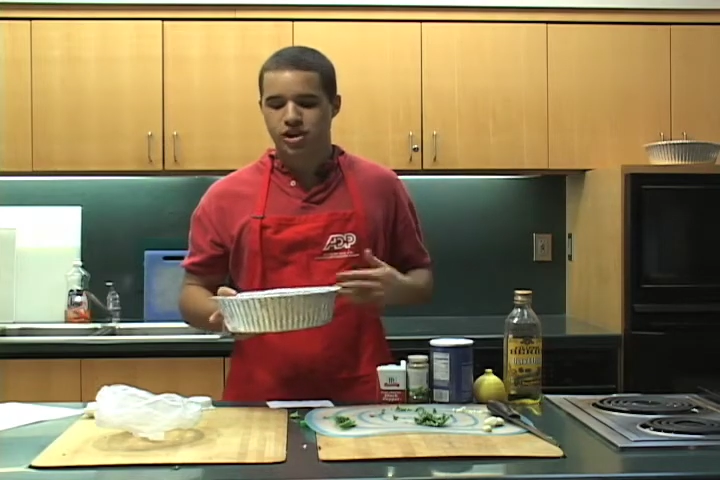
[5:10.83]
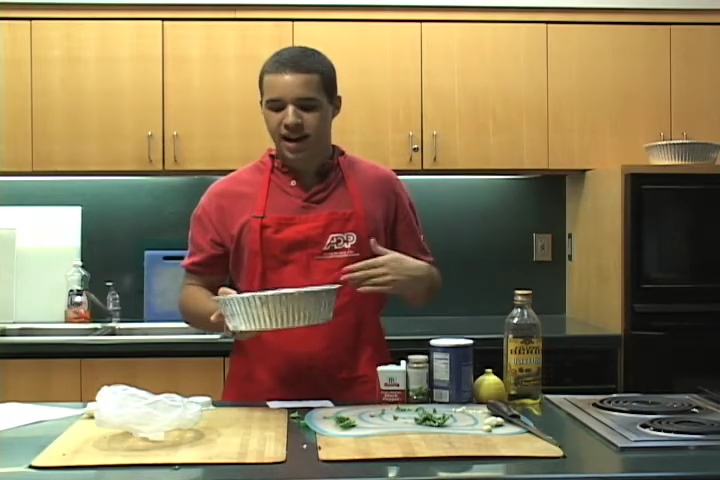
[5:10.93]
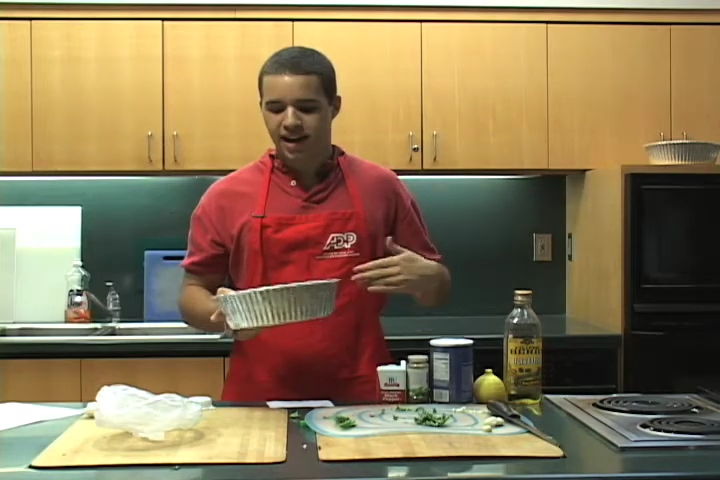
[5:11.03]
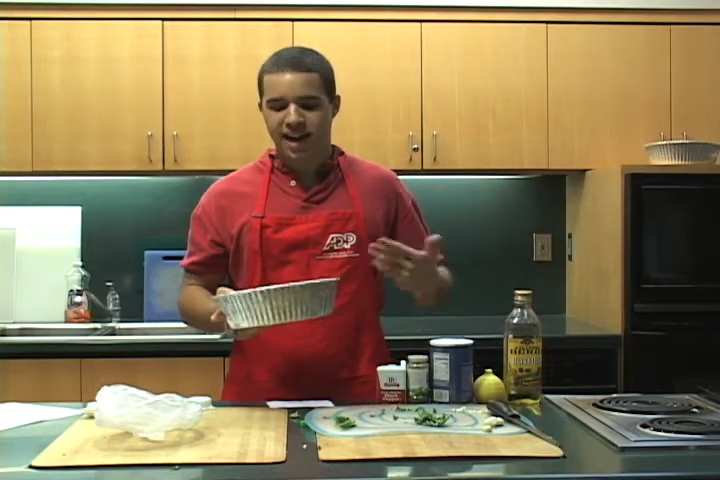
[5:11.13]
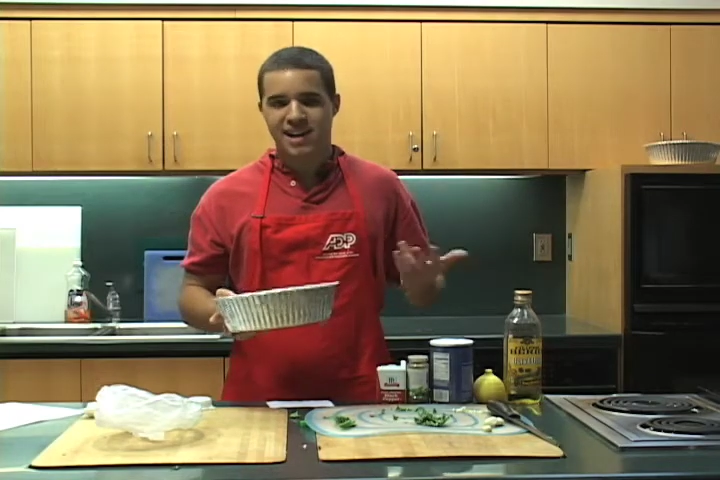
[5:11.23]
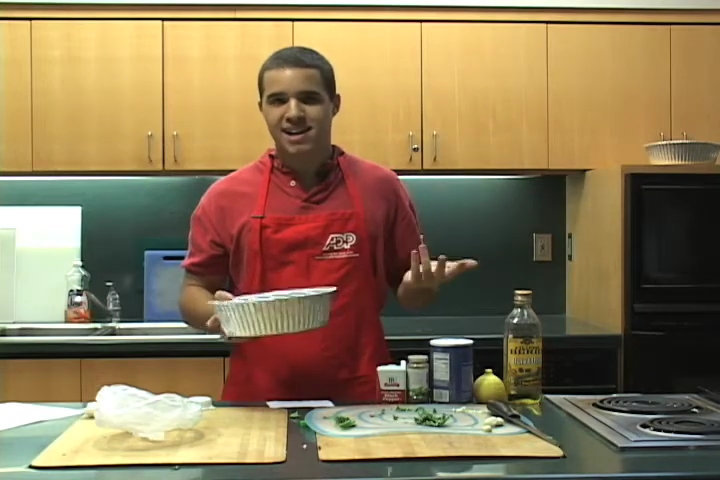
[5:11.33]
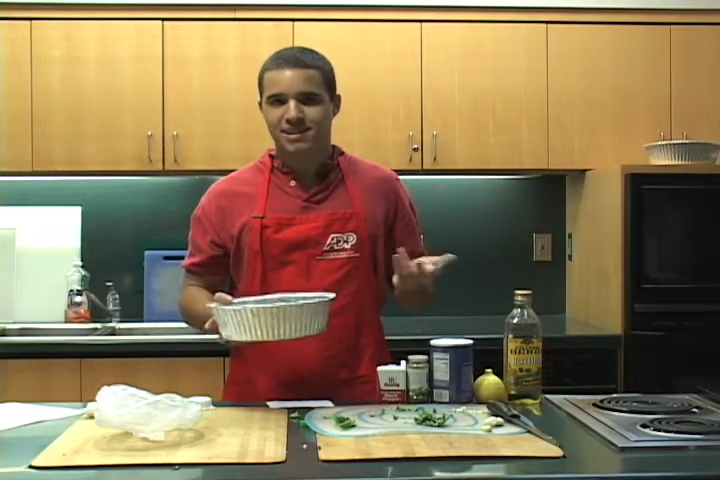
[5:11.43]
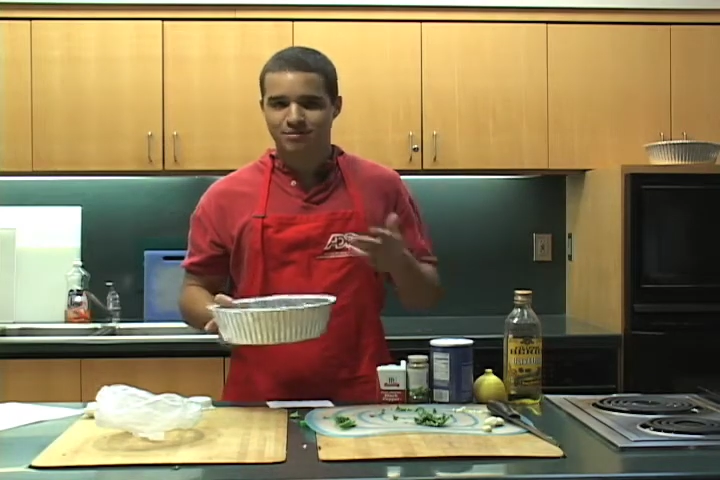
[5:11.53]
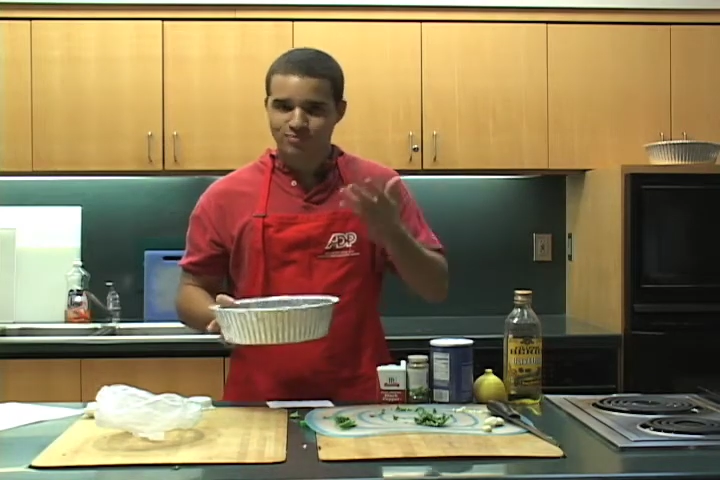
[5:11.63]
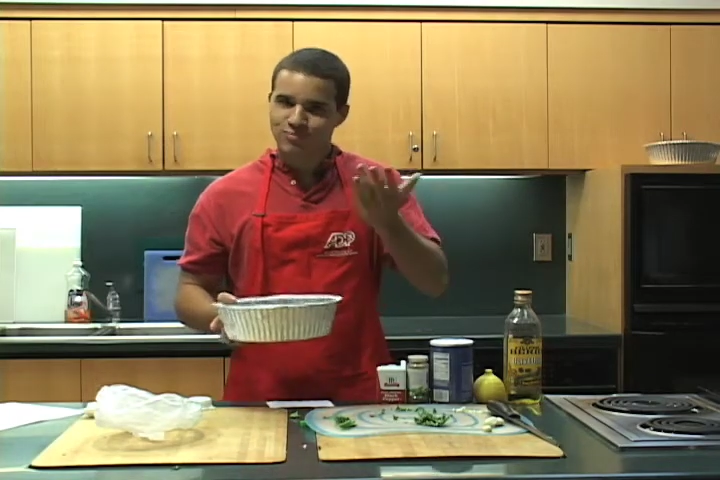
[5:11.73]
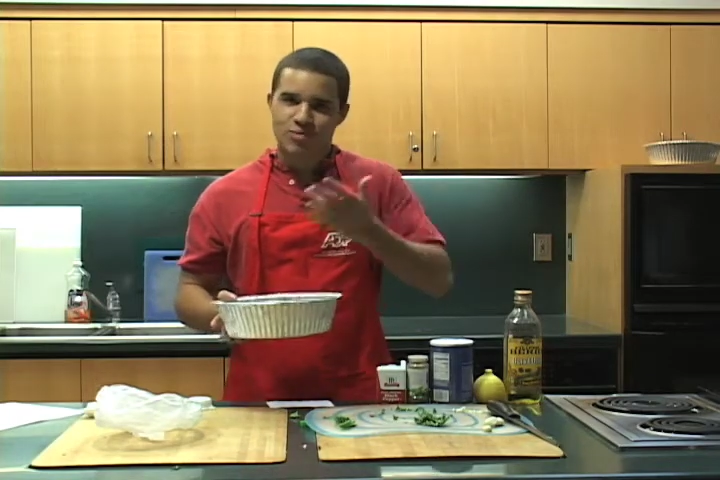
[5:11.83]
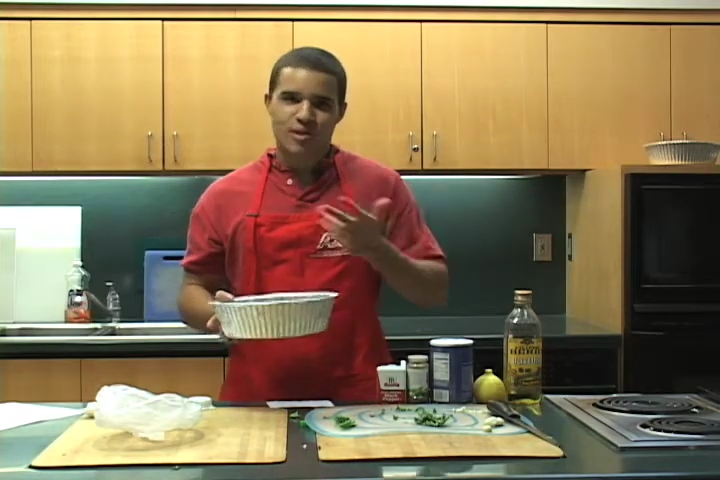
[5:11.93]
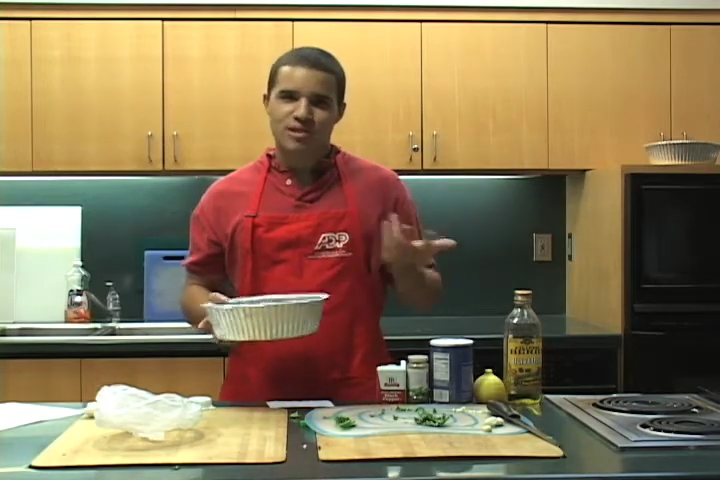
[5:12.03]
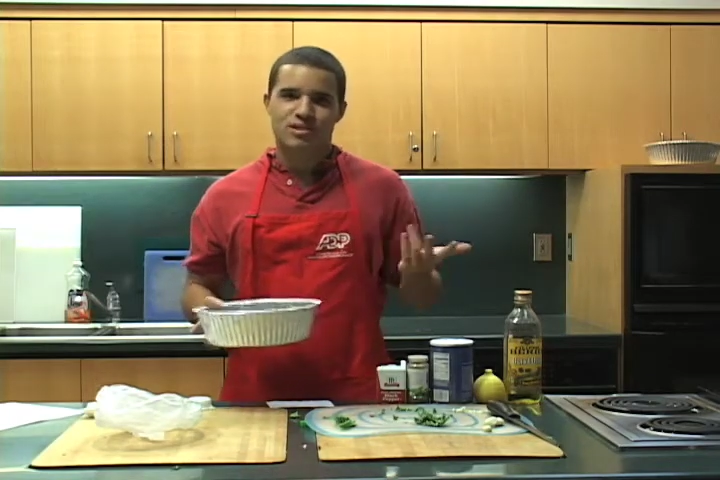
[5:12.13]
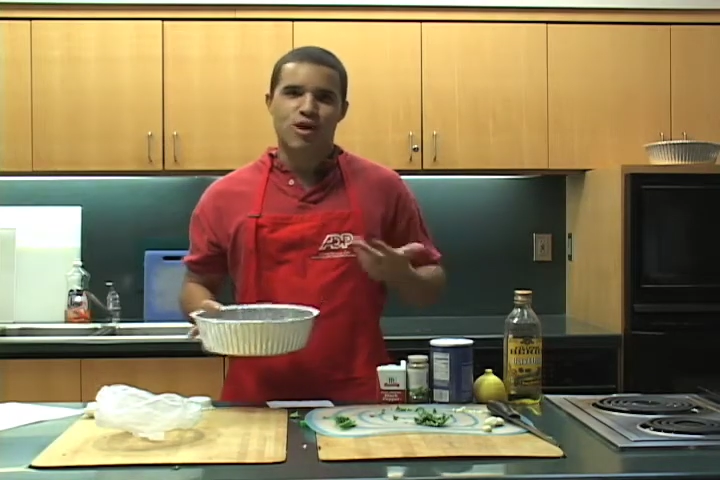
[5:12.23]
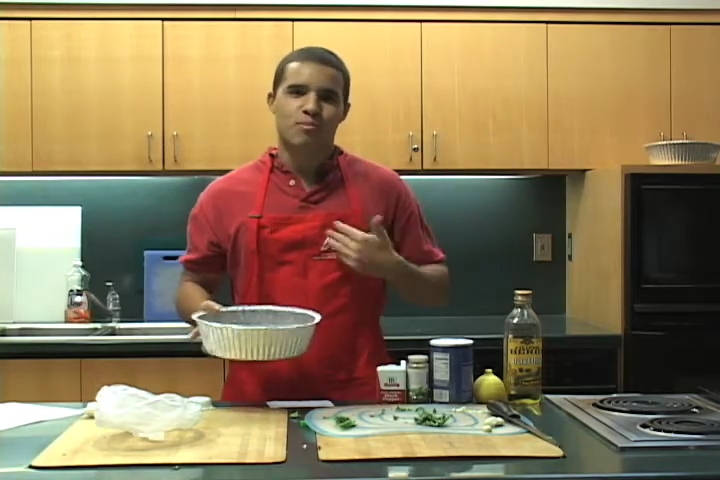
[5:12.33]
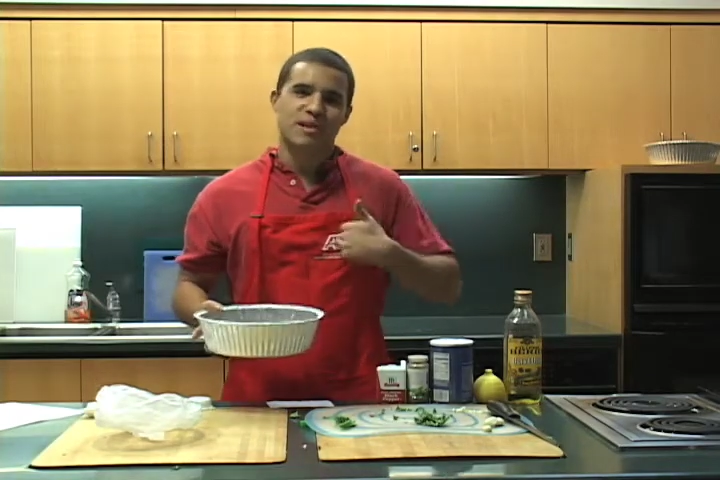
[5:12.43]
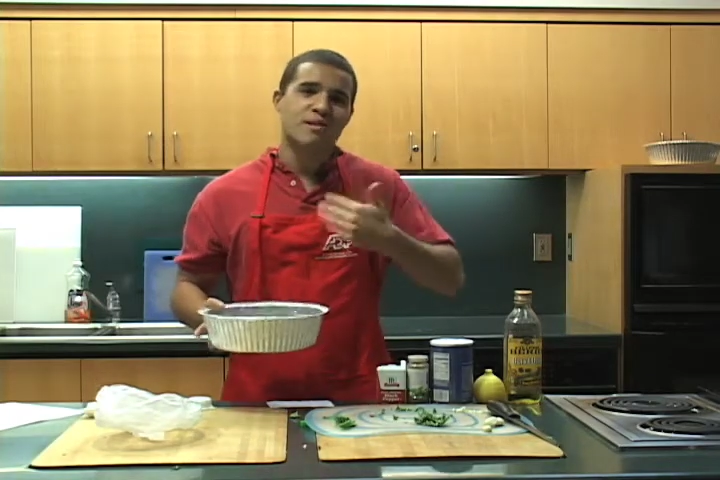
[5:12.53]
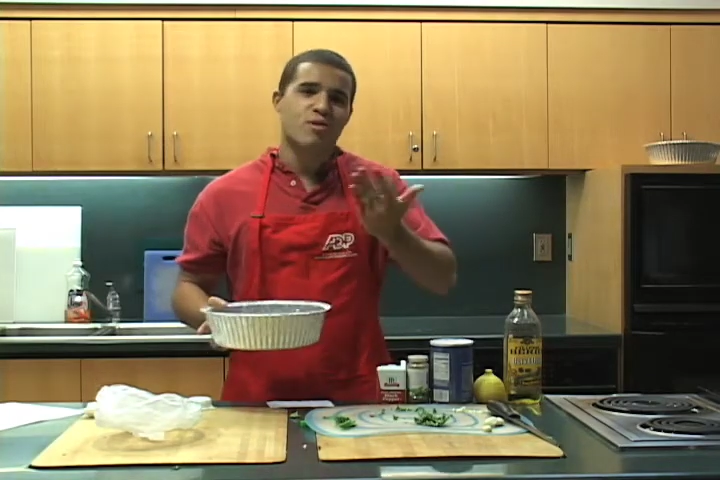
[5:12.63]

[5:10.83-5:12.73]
I can't keep